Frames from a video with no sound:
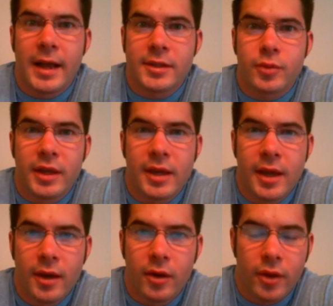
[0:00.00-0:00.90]
That's where he
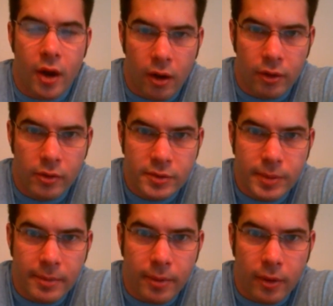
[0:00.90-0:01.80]
killed all those
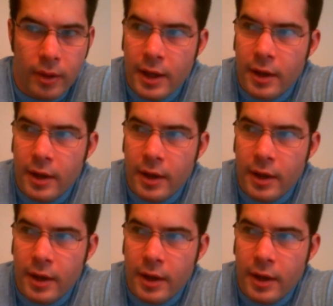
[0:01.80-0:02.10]
people.